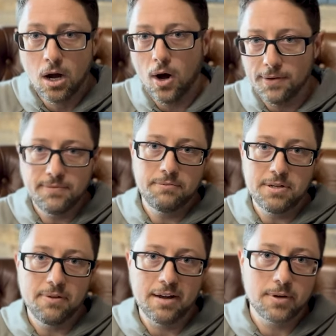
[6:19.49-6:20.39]
on
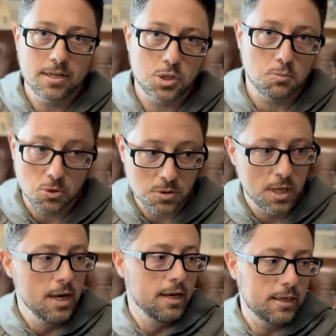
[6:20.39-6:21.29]
55 customers
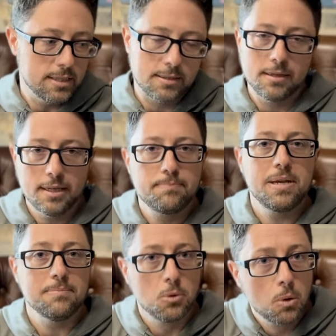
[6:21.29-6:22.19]
because
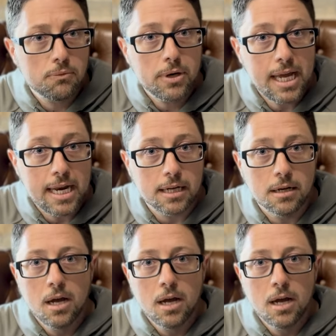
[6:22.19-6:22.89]
people were forgetting.